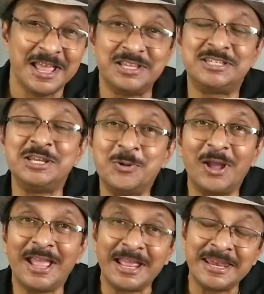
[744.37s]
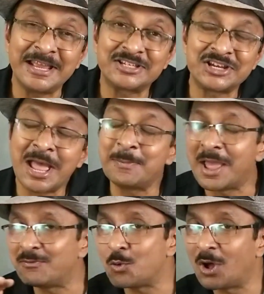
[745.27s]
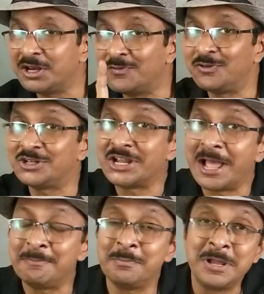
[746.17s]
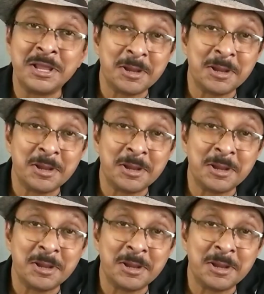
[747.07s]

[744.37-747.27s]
See you again next time. Have a wonderful time